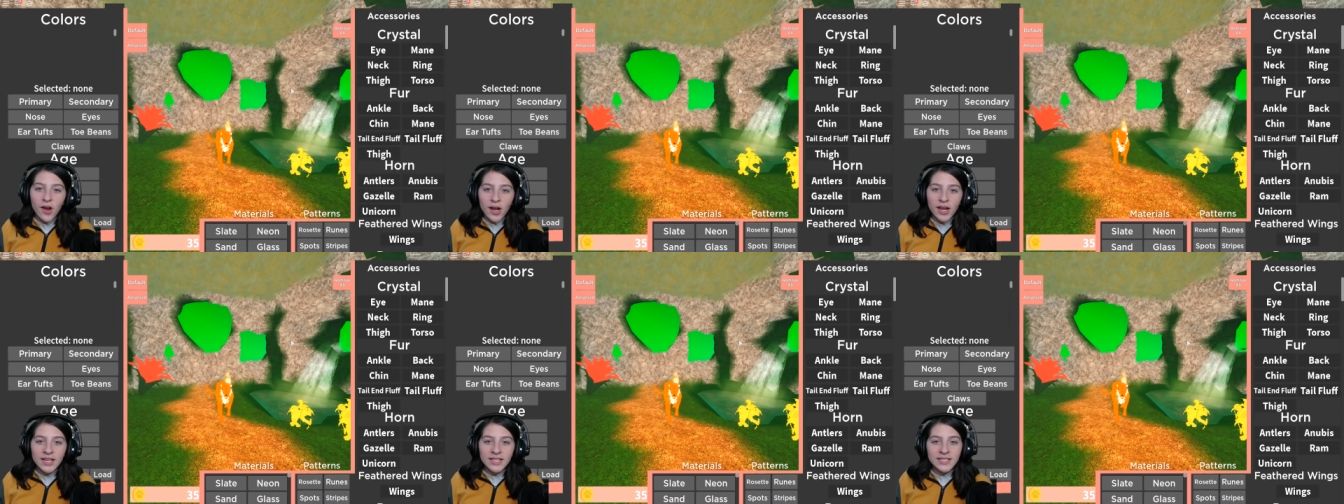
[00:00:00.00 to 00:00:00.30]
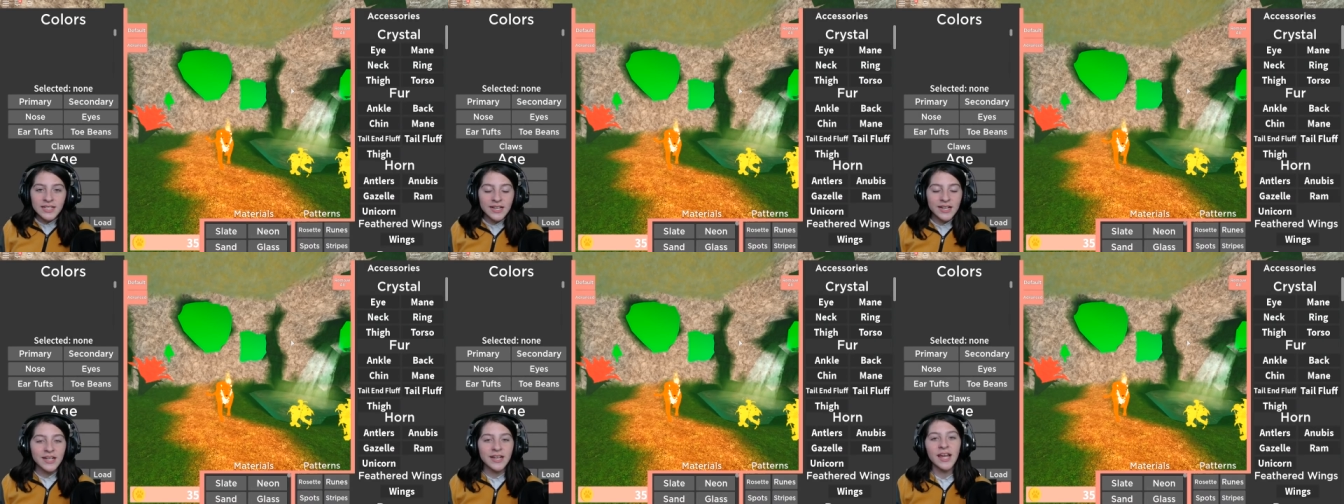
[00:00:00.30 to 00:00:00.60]

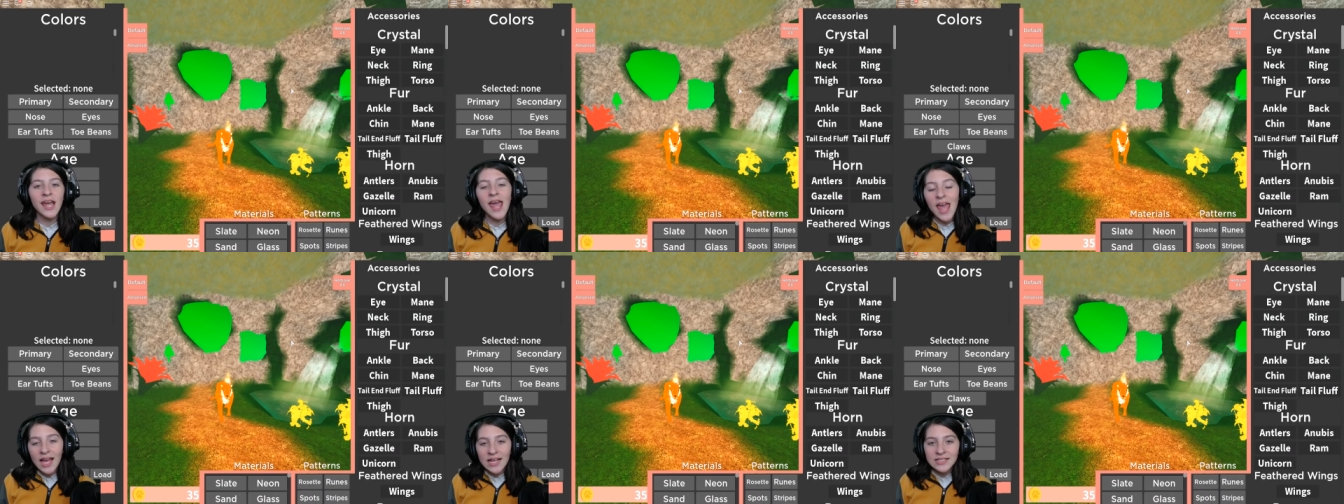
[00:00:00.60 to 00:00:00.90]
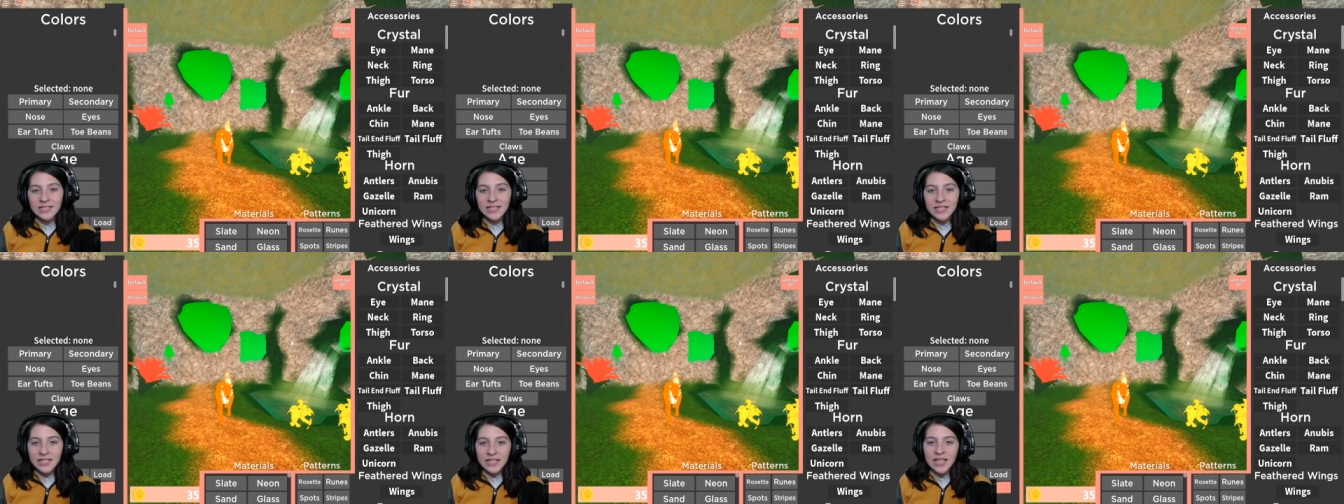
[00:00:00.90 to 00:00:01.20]
here,
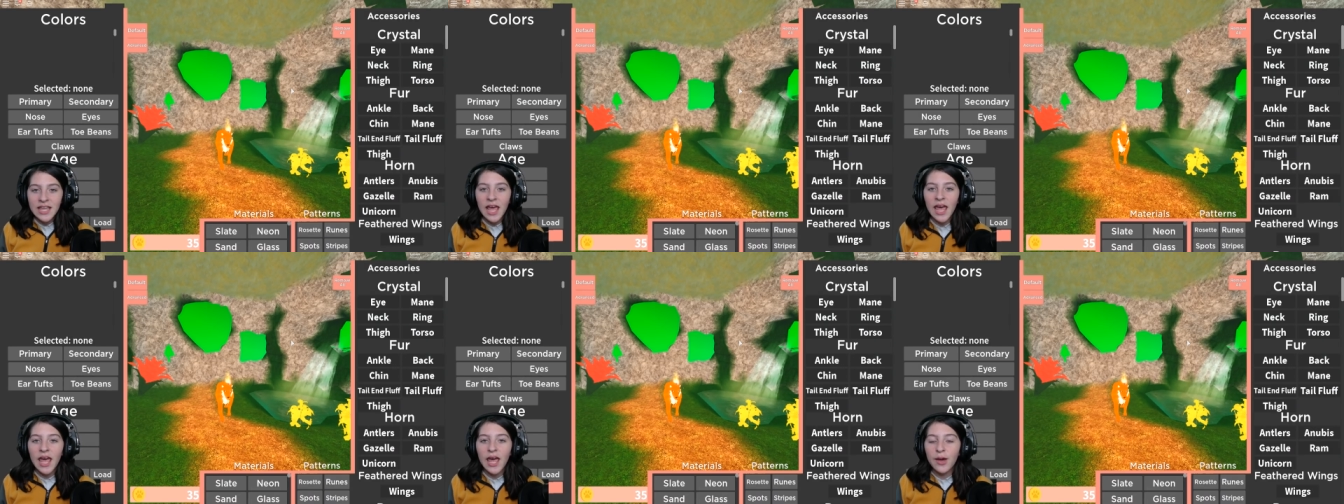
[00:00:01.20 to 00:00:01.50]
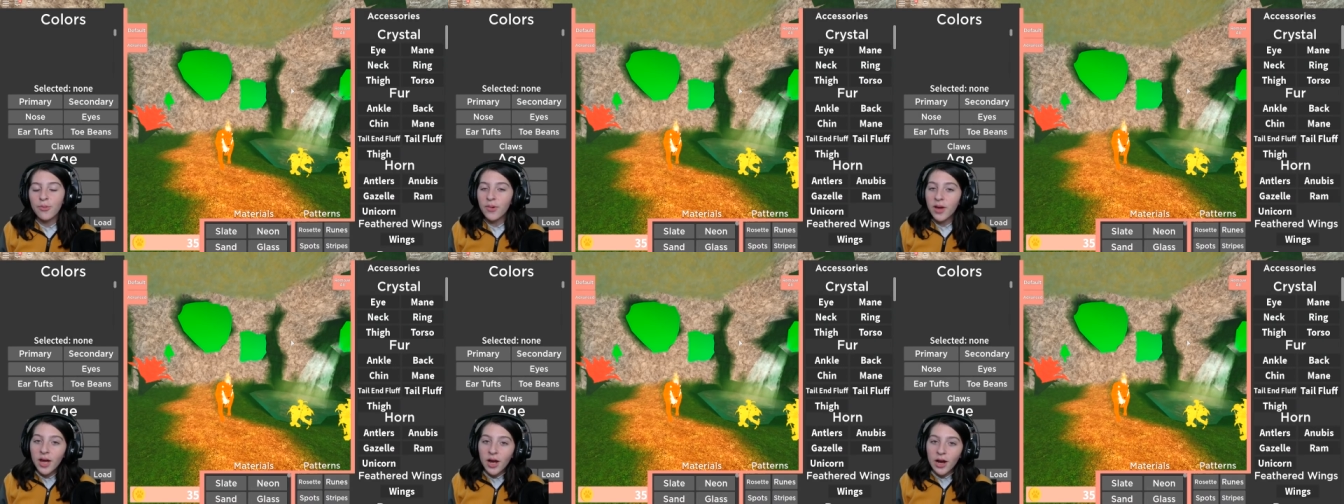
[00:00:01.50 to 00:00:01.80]
and
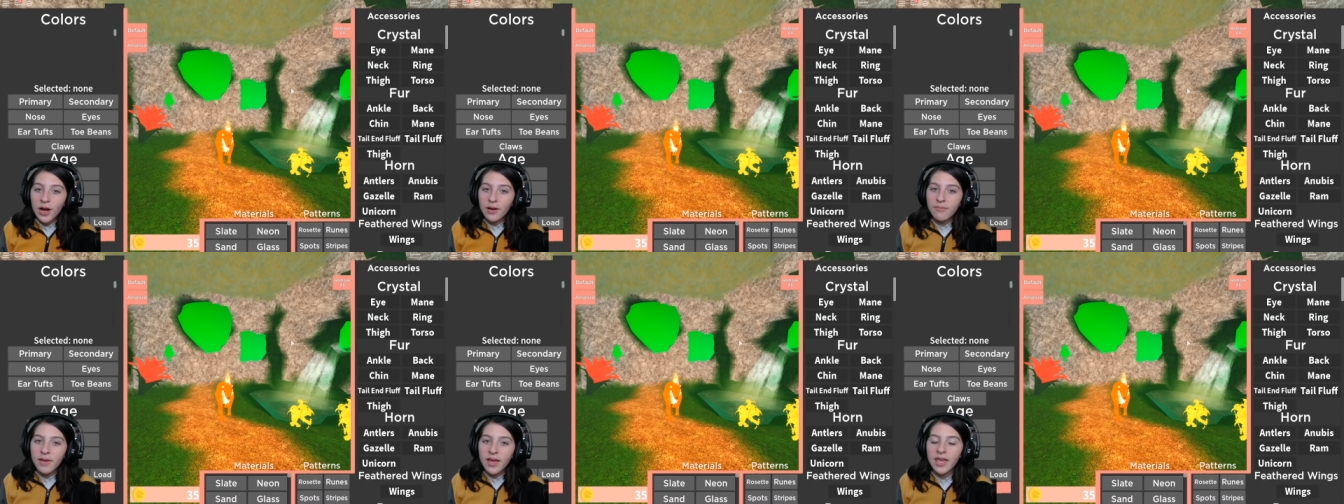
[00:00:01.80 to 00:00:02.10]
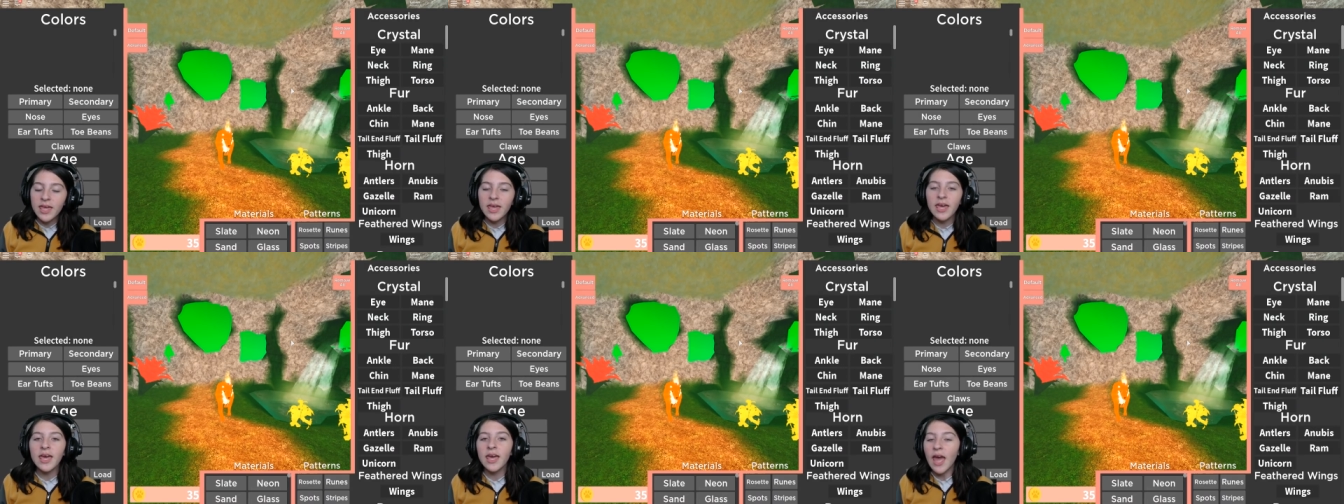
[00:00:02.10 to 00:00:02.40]
today we are
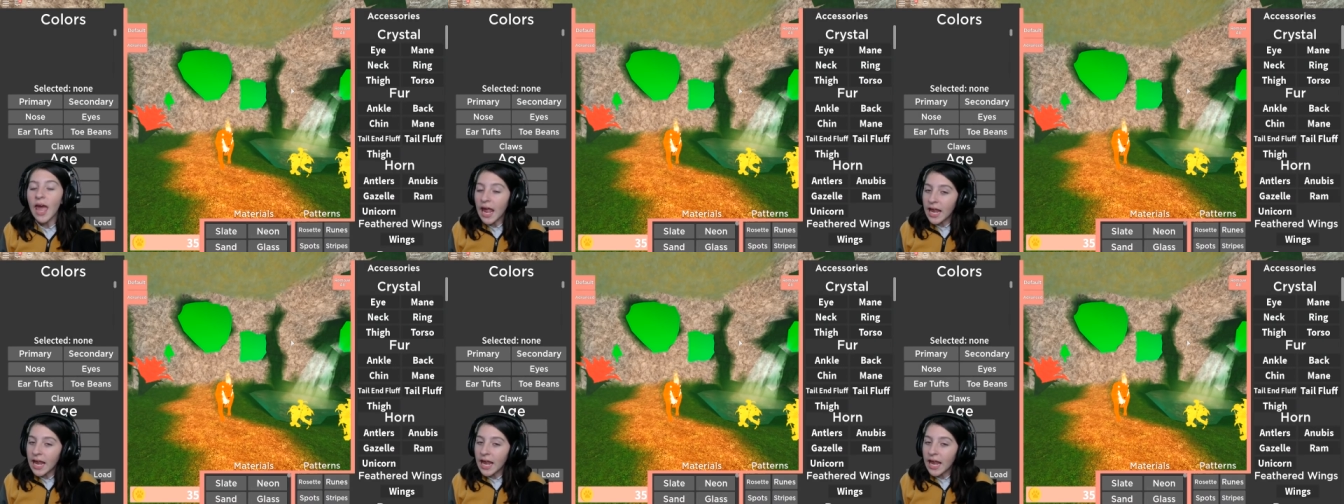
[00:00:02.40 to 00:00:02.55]
making